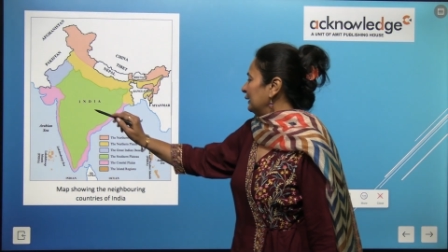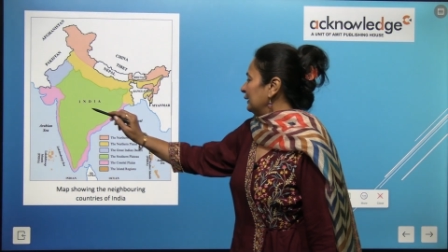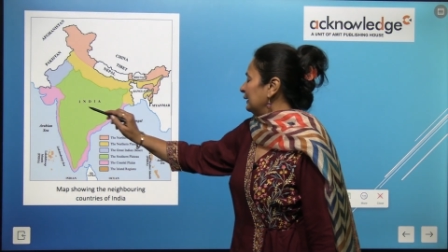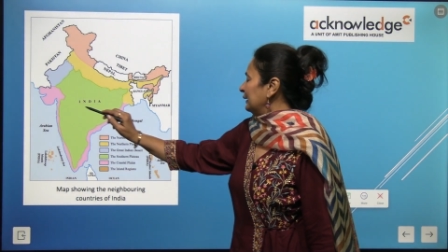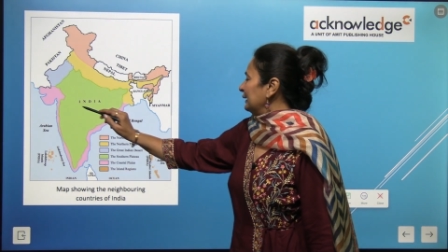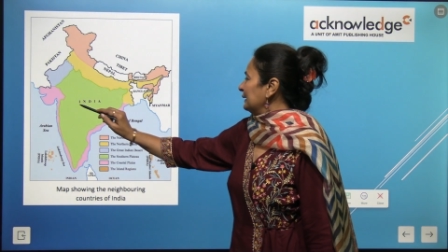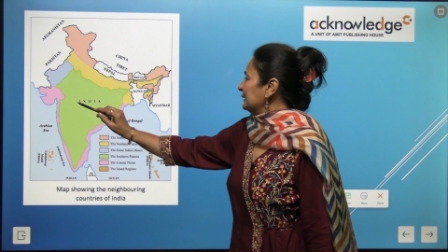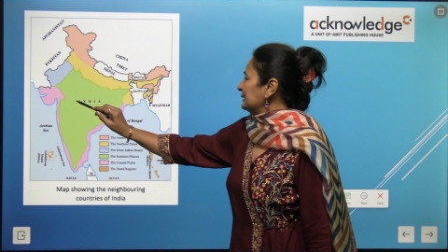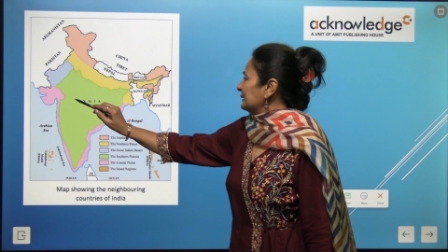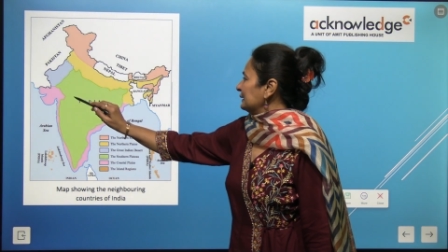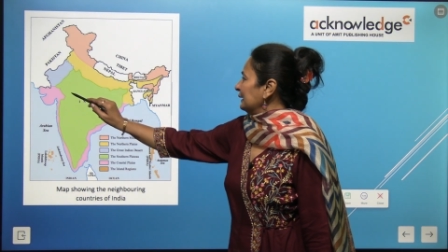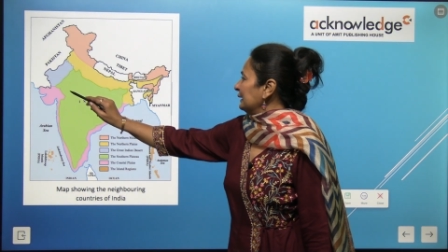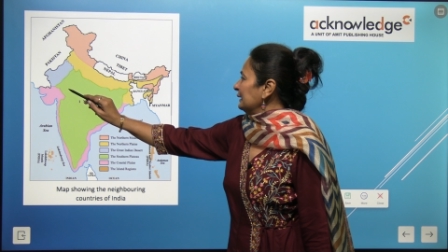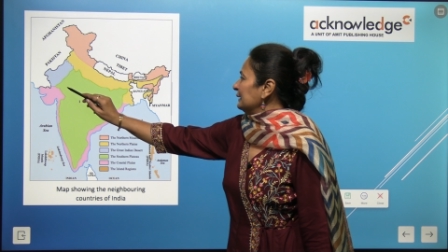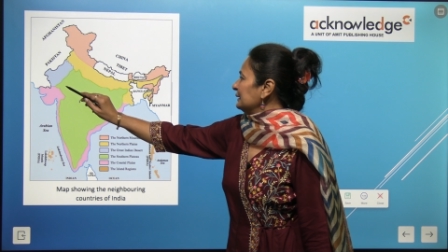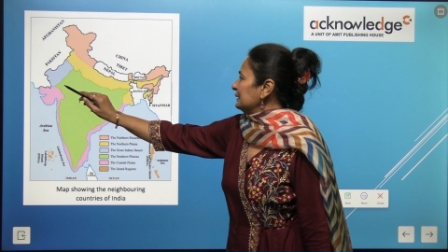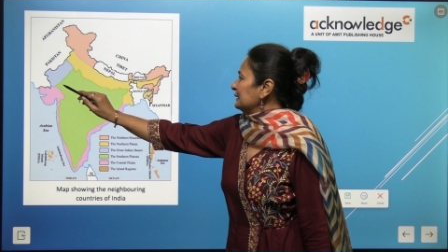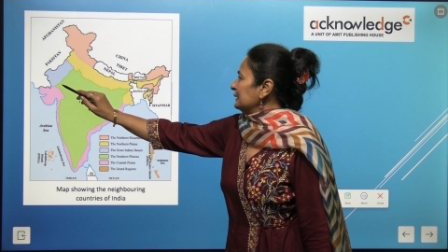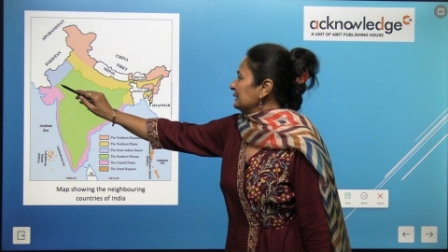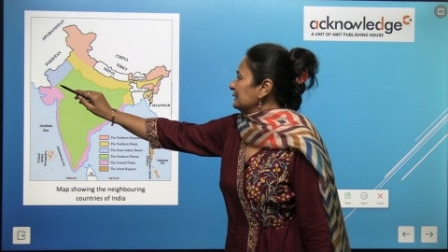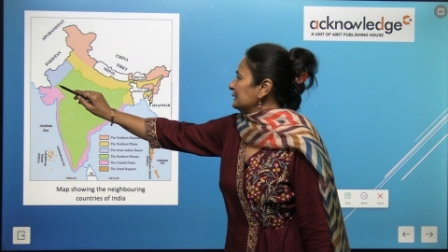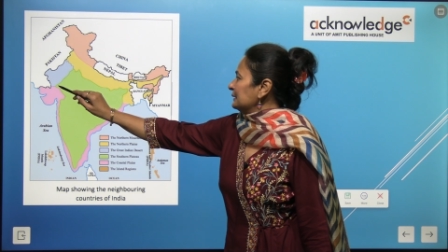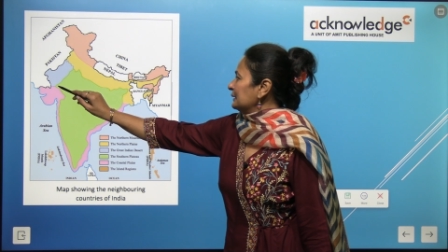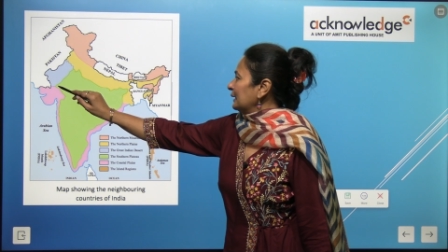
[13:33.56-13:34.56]
this
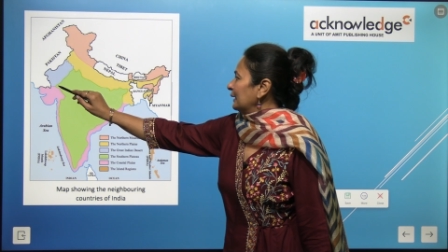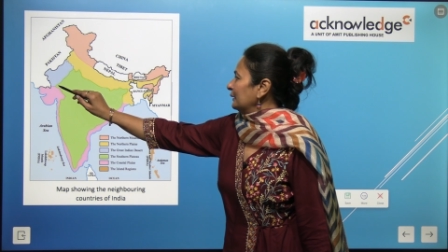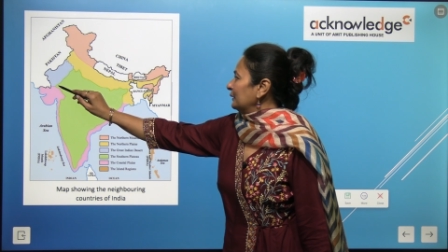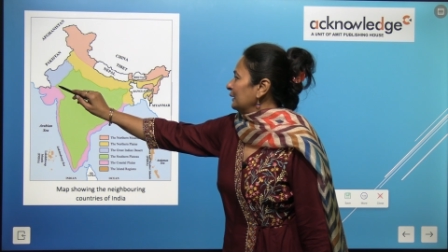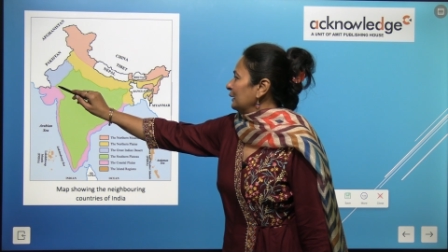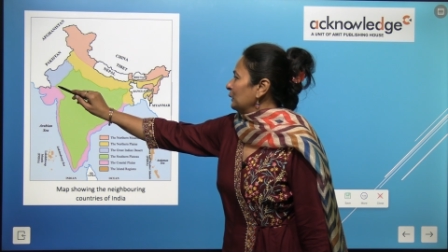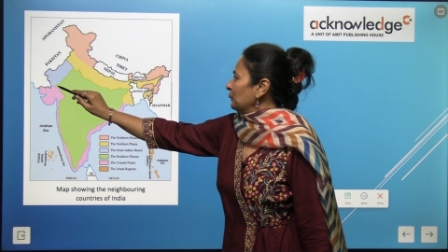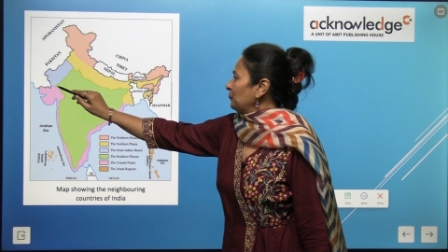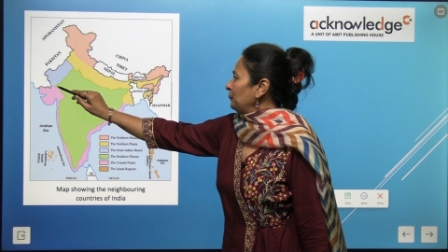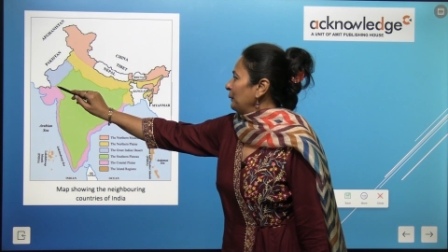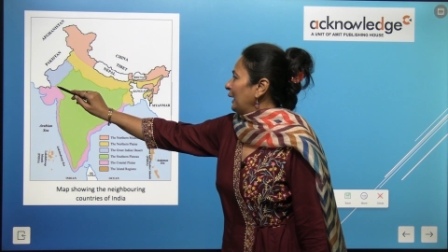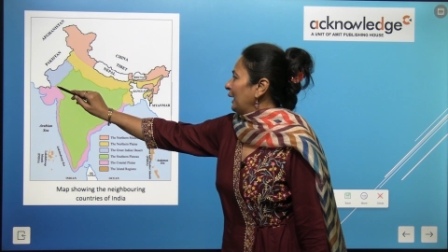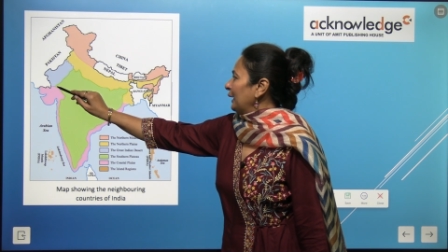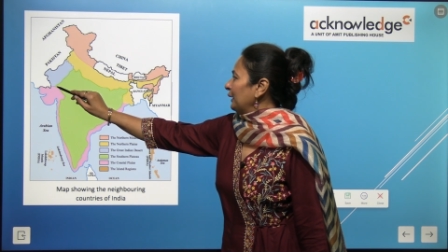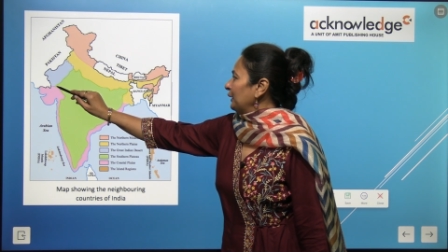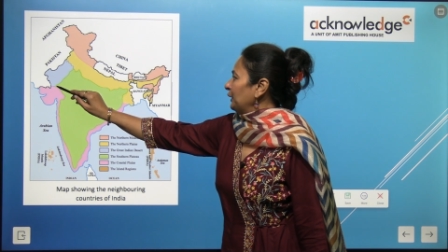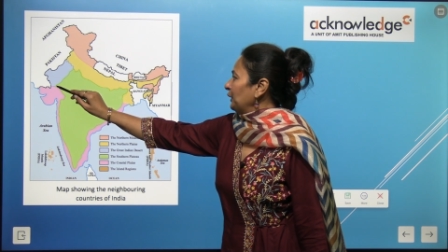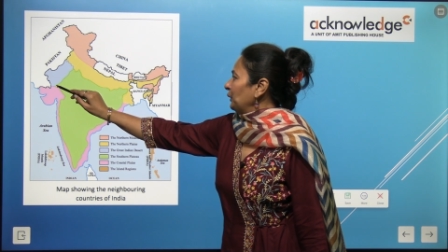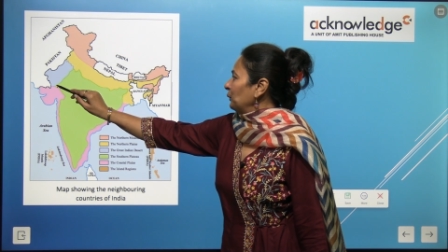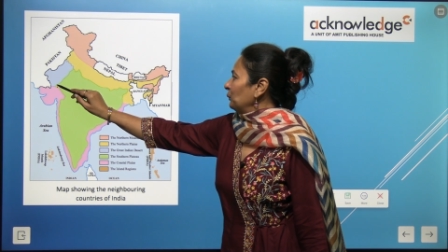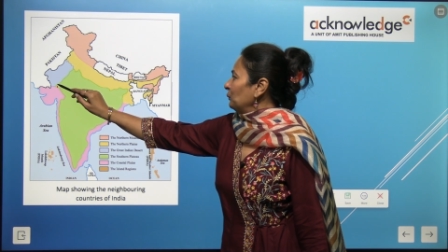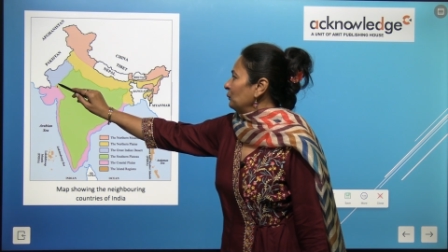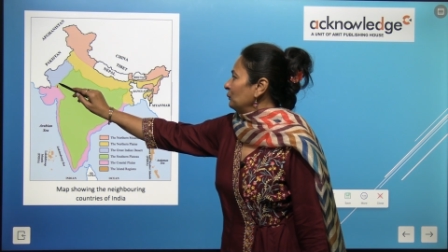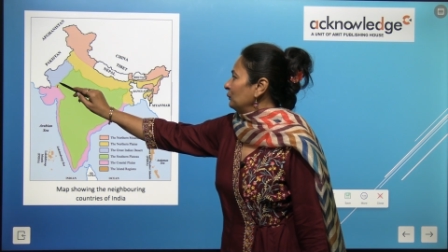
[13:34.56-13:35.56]
is the Southern
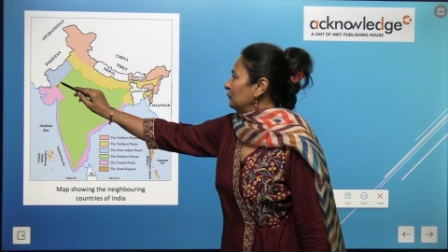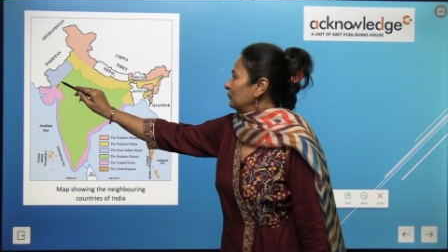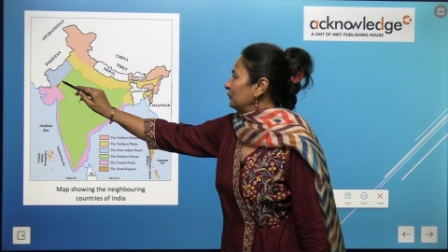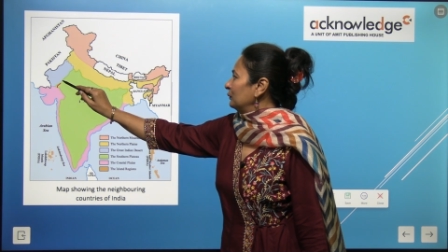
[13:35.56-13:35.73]
Plateau.